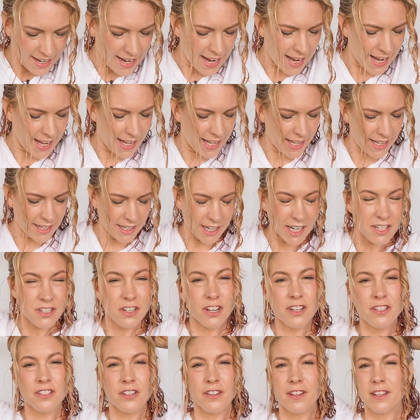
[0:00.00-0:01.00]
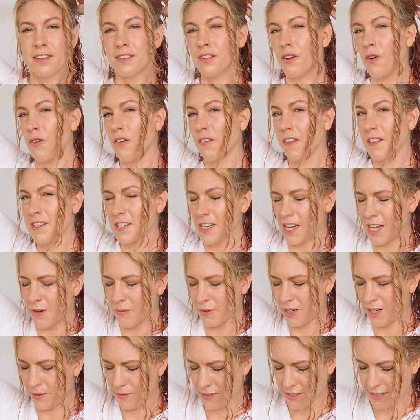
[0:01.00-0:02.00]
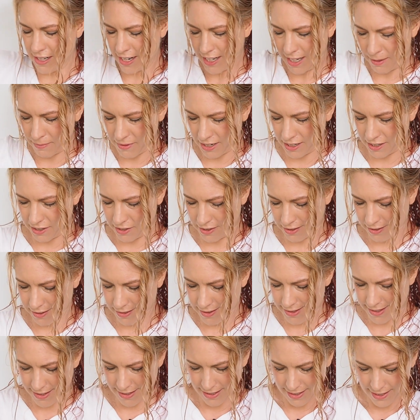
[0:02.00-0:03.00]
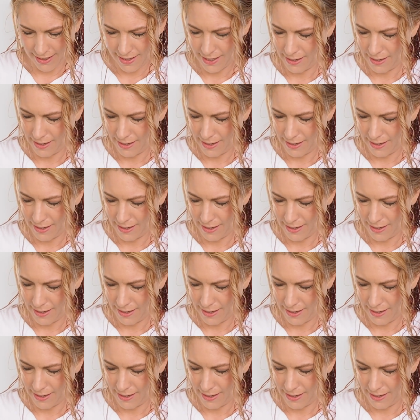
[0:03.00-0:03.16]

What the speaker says: And I don't do this all the time when I'm styling my curls,